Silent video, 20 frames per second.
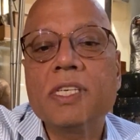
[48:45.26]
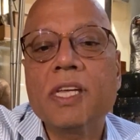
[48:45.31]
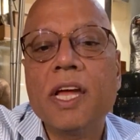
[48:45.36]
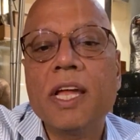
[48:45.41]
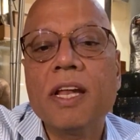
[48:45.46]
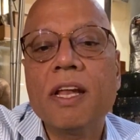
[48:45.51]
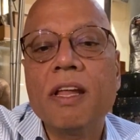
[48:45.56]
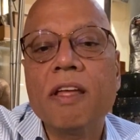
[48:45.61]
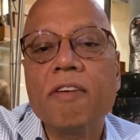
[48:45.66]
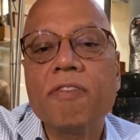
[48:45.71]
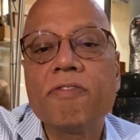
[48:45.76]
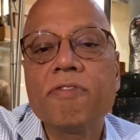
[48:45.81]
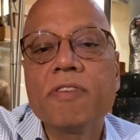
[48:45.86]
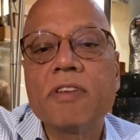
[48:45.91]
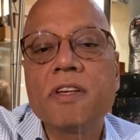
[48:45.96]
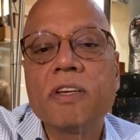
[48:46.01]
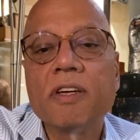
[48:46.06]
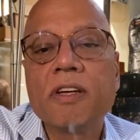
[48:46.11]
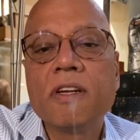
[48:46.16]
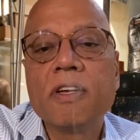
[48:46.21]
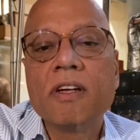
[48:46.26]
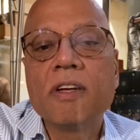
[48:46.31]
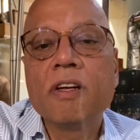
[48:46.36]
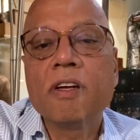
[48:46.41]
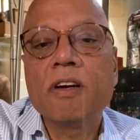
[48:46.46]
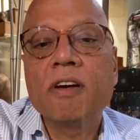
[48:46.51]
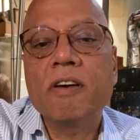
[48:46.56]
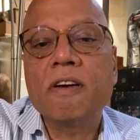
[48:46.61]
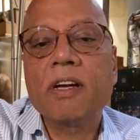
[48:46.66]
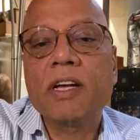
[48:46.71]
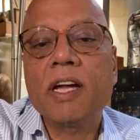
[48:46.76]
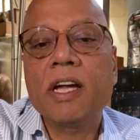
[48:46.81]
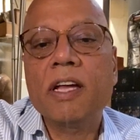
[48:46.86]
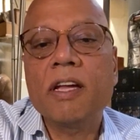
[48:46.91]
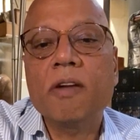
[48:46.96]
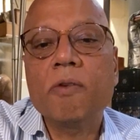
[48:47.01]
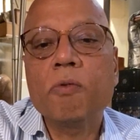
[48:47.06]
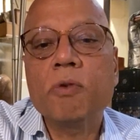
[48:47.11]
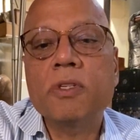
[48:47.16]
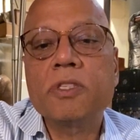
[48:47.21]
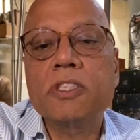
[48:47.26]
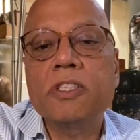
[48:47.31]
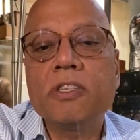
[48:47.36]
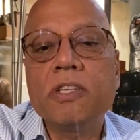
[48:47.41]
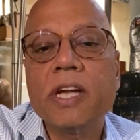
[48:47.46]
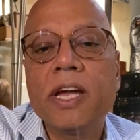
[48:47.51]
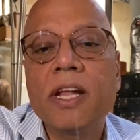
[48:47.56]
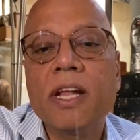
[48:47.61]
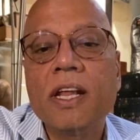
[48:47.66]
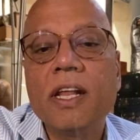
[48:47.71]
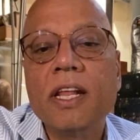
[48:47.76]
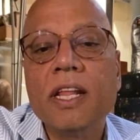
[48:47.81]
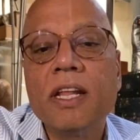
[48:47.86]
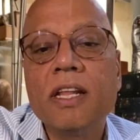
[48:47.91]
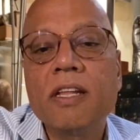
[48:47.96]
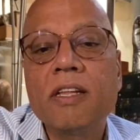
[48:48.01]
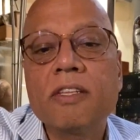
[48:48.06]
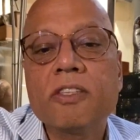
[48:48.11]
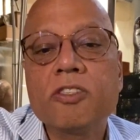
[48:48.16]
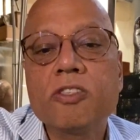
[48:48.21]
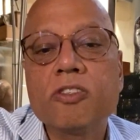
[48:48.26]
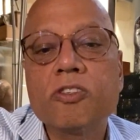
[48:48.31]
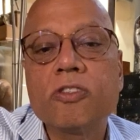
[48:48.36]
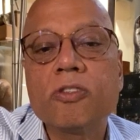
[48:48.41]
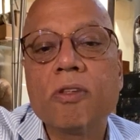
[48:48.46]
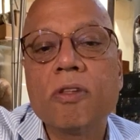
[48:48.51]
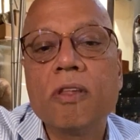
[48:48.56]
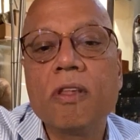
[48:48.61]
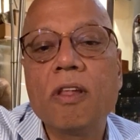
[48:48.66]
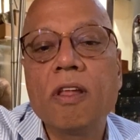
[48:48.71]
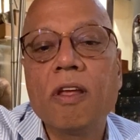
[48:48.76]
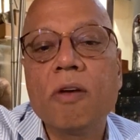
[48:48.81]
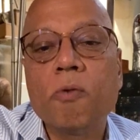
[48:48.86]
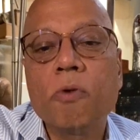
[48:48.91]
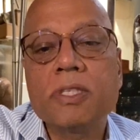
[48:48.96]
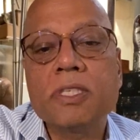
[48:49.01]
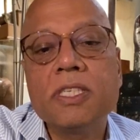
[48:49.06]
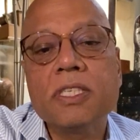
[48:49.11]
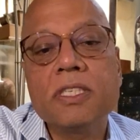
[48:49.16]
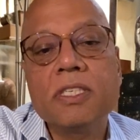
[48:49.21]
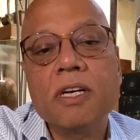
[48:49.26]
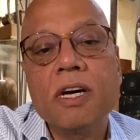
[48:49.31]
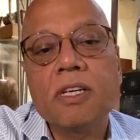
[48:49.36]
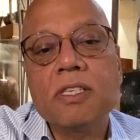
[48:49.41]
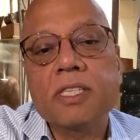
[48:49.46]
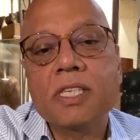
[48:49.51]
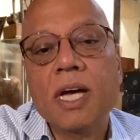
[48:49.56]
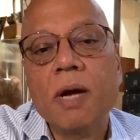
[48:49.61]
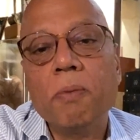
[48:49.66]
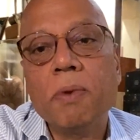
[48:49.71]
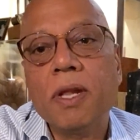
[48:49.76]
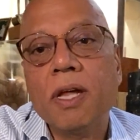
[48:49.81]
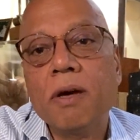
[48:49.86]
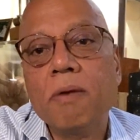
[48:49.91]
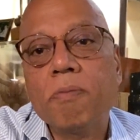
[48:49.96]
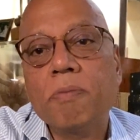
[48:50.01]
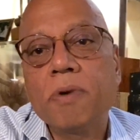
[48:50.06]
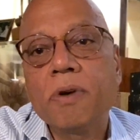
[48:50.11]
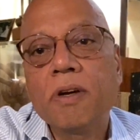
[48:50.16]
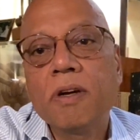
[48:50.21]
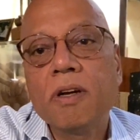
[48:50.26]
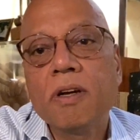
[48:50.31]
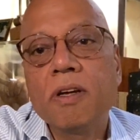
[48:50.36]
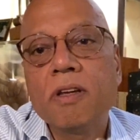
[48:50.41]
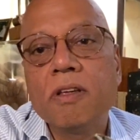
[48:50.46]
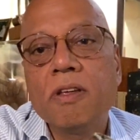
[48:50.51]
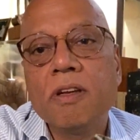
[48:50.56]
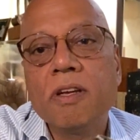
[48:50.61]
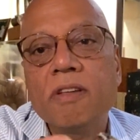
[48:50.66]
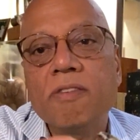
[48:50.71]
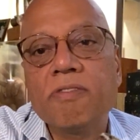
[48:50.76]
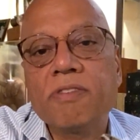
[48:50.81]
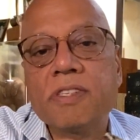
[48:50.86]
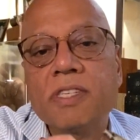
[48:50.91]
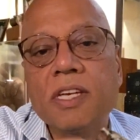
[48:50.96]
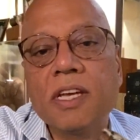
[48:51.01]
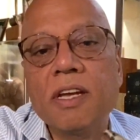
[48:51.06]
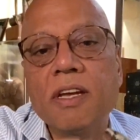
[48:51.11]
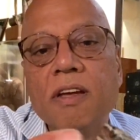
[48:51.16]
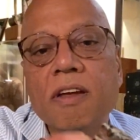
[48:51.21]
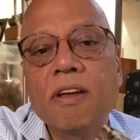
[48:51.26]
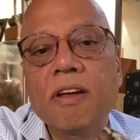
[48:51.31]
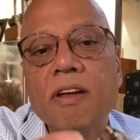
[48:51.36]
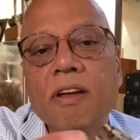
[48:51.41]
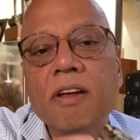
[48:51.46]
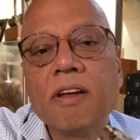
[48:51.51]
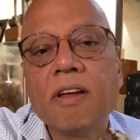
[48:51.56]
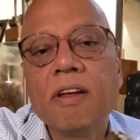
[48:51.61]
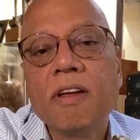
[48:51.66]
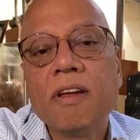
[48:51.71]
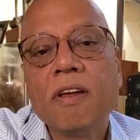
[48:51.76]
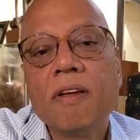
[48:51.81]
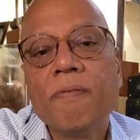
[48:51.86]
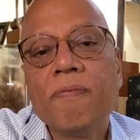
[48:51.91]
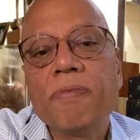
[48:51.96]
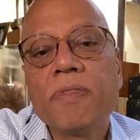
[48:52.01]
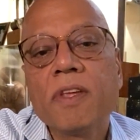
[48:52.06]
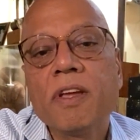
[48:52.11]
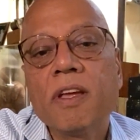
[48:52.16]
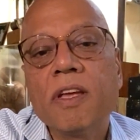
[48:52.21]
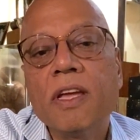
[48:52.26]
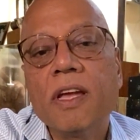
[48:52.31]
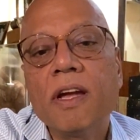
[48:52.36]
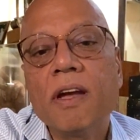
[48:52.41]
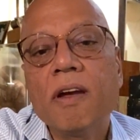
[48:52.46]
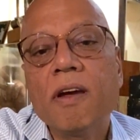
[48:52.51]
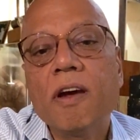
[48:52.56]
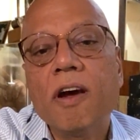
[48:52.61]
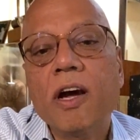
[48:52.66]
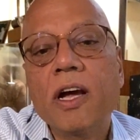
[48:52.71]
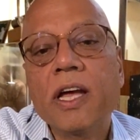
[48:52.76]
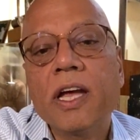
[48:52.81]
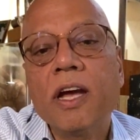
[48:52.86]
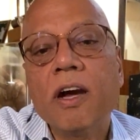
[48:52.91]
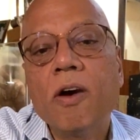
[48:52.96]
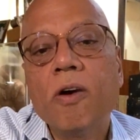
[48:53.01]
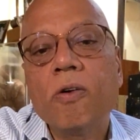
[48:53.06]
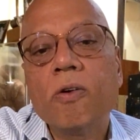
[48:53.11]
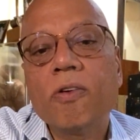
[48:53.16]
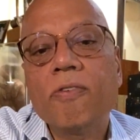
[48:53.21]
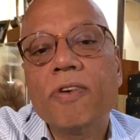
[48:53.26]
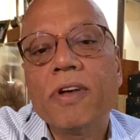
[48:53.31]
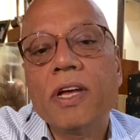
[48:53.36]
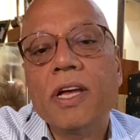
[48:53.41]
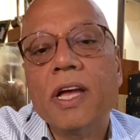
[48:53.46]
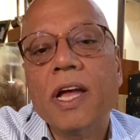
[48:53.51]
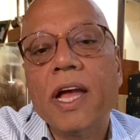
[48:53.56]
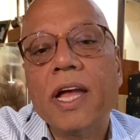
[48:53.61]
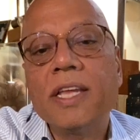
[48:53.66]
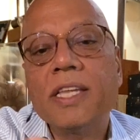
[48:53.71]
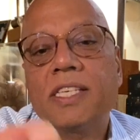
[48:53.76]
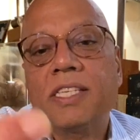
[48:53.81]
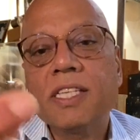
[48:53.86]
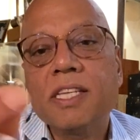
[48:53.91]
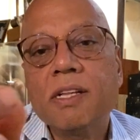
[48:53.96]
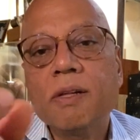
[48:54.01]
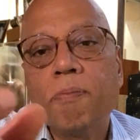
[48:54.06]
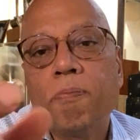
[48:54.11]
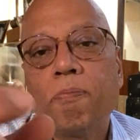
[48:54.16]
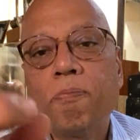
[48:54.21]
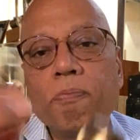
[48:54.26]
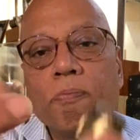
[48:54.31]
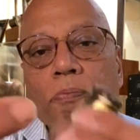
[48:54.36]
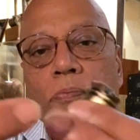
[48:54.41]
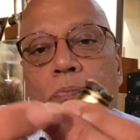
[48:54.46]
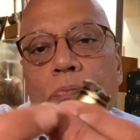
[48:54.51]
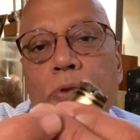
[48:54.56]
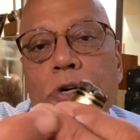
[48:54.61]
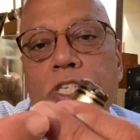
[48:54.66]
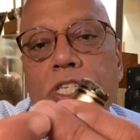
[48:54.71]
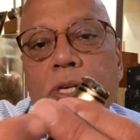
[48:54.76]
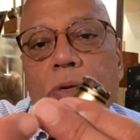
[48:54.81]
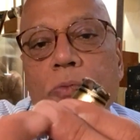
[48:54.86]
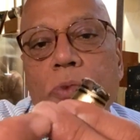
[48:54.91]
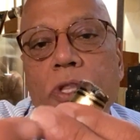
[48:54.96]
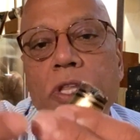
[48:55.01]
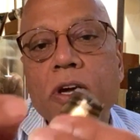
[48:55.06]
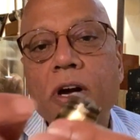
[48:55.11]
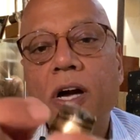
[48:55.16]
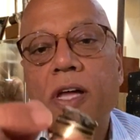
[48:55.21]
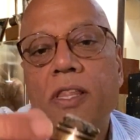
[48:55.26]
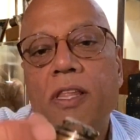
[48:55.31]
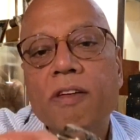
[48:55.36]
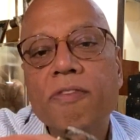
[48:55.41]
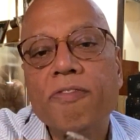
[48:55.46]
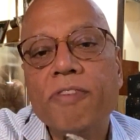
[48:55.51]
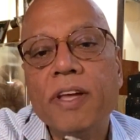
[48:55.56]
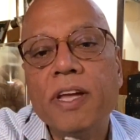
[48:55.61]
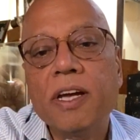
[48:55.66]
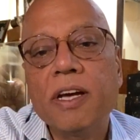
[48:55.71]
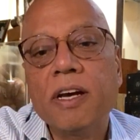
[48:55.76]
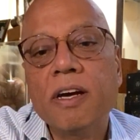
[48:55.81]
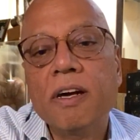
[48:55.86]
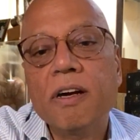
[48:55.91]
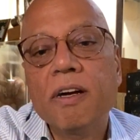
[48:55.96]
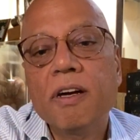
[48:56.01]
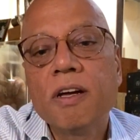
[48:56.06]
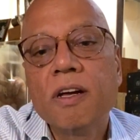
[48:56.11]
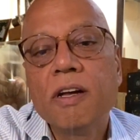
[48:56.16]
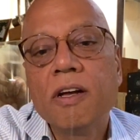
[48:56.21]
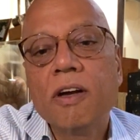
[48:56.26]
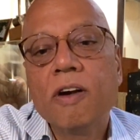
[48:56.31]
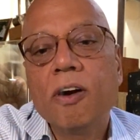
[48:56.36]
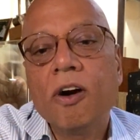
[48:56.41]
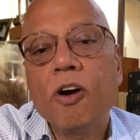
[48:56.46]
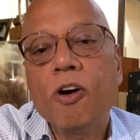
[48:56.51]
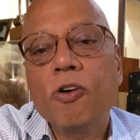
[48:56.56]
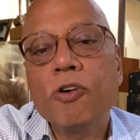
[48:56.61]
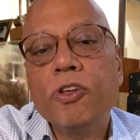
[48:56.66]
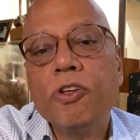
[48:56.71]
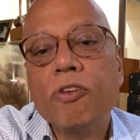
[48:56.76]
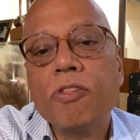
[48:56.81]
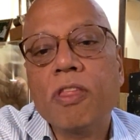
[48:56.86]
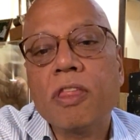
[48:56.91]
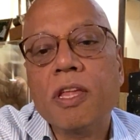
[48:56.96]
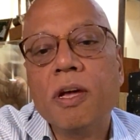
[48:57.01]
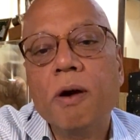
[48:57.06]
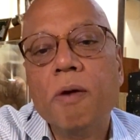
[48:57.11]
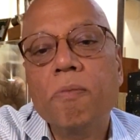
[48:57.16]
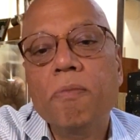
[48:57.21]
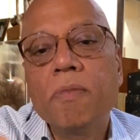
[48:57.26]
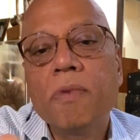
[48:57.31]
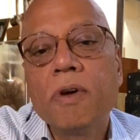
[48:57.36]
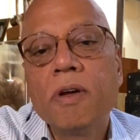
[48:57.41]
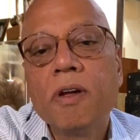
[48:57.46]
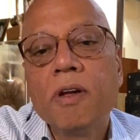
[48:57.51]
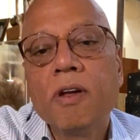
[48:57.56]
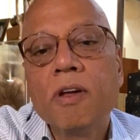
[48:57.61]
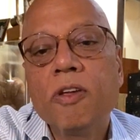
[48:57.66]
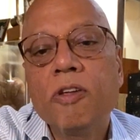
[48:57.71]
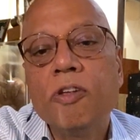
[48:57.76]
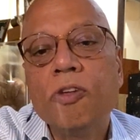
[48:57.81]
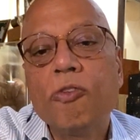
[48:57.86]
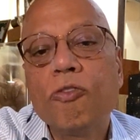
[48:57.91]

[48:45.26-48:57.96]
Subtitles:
and lift, okay? Once it starts coming up, you can see it, yeah? Get hold of it and still push in with your other finger on your thumb. You